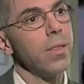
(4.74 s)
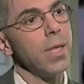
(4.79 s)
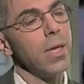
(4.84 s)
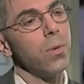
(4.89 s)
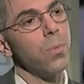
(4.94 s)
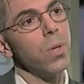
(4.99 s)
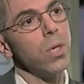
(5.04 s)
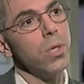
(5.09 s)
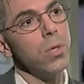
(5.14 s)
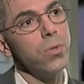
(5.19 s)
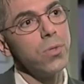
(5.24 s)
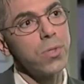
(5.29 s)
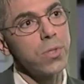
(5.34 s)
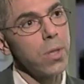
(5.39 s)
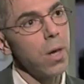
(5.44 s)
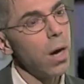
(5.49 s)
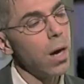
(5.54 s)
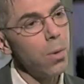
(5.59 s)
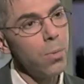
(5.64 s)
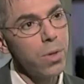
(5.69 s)
I think what you
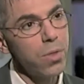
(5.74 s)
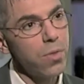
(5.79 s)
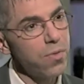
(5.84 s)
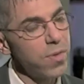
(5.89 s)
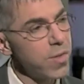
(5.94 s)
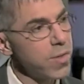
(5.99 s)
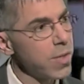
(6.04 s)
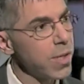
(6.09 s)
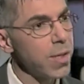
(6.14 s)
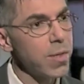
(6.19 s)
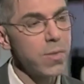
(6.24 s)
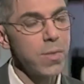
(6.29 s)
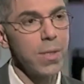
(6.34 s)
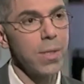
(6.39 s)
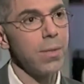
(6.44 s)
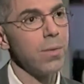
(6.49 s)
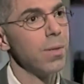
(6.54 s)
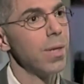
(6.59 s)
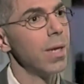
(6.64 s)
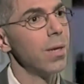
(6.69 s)
saw with physics
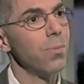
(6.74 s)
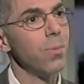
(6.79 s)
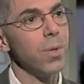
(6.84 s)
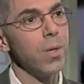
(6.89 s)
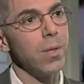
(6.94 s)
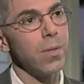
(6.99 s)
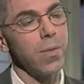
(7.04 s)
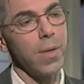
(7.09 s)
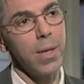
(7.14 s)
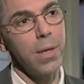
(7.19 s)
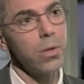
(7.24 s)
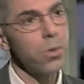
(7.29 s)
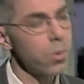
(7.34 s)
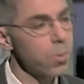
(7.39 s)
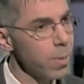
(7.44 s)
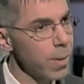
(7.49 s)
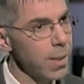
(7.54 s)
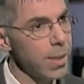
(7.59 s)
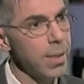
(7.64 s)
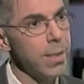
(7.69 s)
and, and with
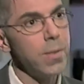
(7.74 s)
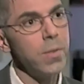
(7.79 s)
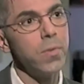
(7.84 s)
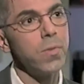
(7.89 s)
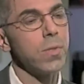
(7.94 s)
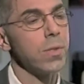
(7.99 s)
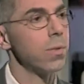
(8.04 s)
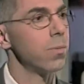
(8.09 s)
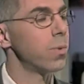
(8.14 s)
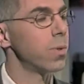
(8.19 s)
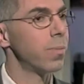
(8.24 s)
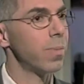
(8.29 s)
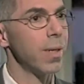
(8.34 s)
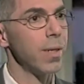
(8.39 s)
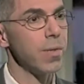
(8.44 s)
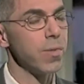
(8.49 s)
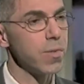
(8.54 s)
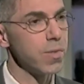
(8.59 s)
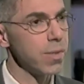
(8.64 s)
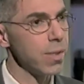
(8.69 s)
airplanes and with
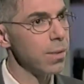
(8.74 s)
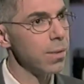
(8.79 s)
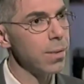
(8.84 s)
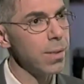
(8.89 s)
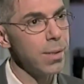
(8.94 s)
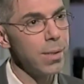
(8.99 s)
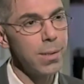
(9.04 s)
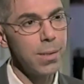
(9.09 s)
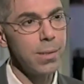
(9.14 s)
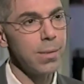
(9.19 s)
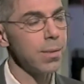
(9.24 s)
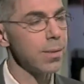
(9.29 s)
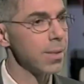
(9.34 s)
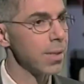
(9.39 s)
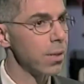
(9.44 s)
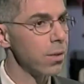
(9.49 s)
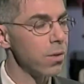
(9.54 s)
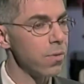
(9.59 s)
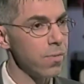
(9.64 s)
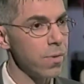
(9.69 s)
penicillin and the
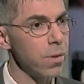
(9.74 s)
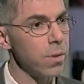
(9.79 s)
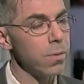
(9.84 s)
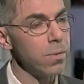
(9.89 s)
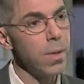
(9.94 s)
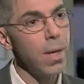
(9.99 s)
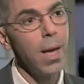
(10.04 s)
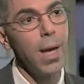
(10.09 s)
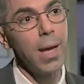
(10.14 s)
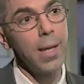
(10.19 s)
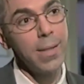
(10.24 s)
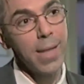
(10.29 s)
telephone,